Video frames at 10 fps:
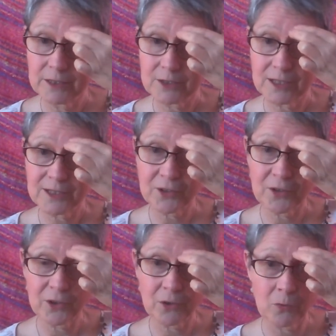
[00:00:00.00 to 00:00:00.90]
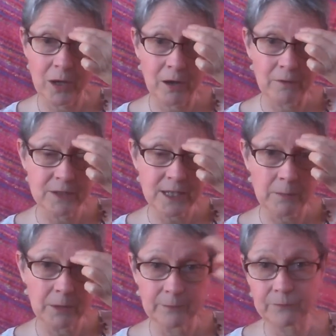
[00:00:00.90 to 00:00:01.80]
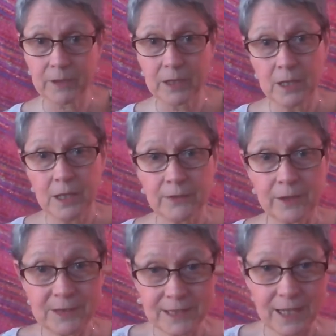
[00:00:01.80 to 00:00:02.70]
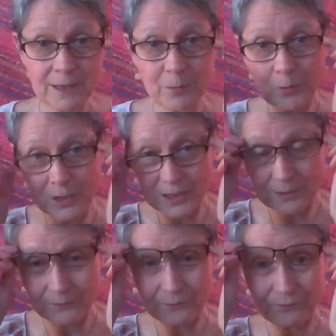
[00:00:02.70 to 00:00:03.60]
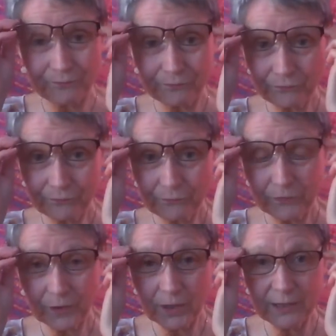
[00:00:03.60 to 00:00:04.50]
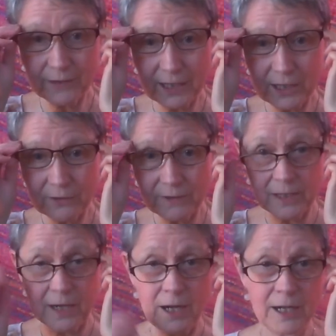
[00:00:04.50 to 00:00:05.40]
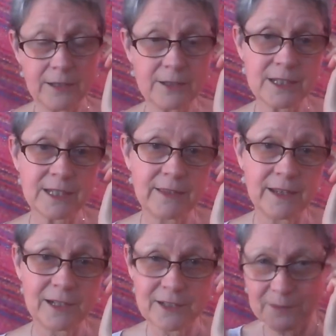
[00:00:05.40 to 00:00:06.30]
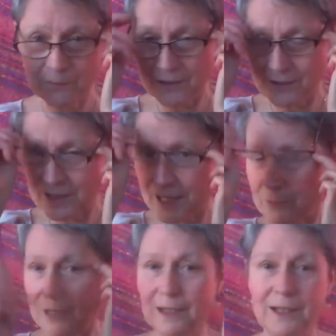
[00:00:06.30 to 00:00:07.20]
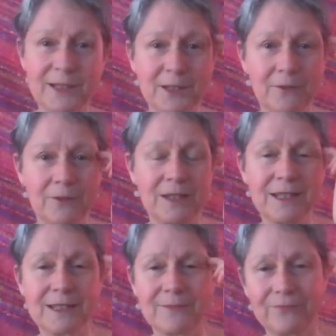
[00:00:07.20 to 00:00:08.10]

just so that you're aware of the tapping. There's another point at the edge of the eye, just in a little dip there. I'll take my glasses off for this.